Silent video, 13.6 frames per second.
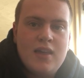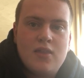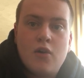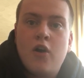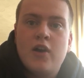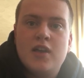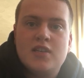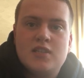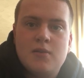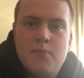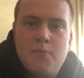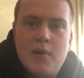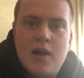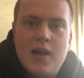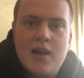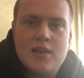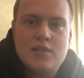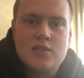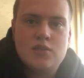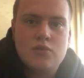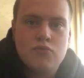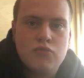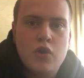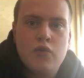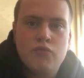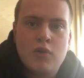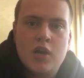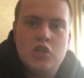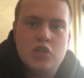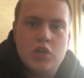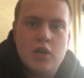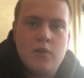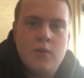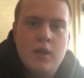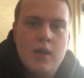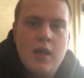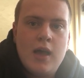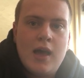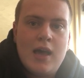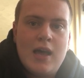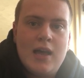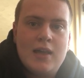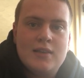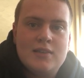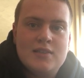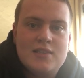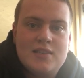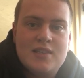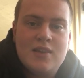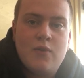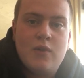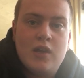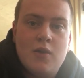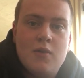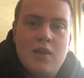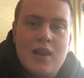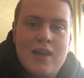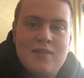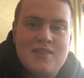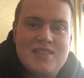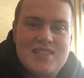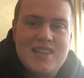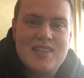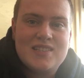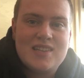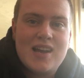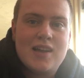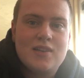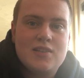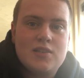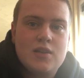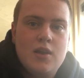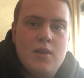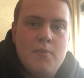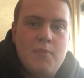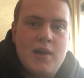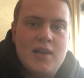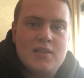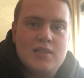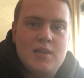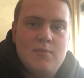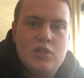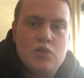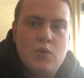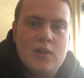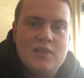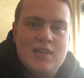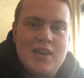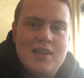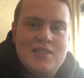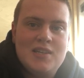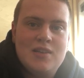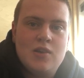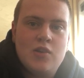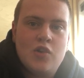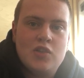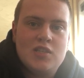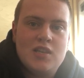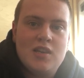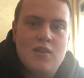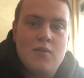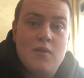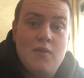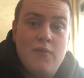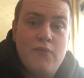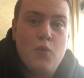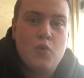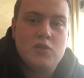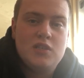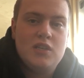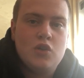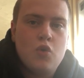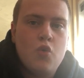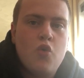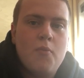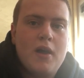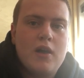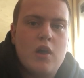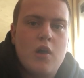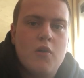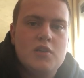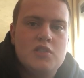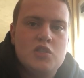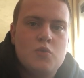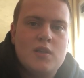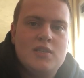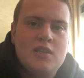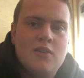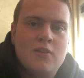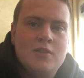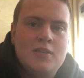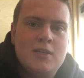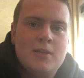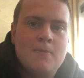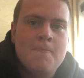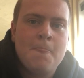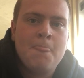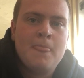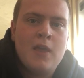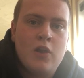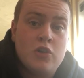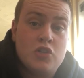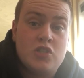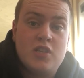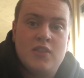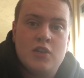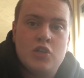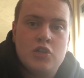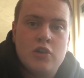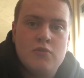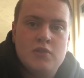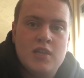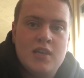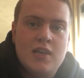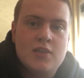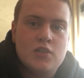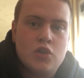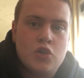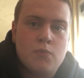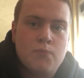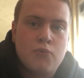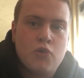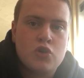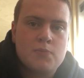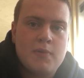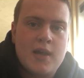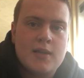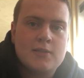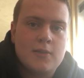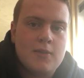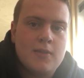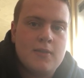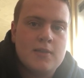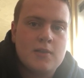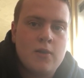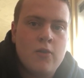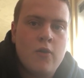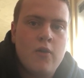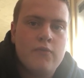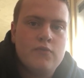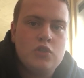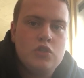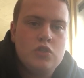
highest pass to run ratio, and still he only allowed 6 sacks past him in 2018 and 19, and only 14 quarterback hurries in 2019. I just think this shows that he is a good prospect. I think there's a lot of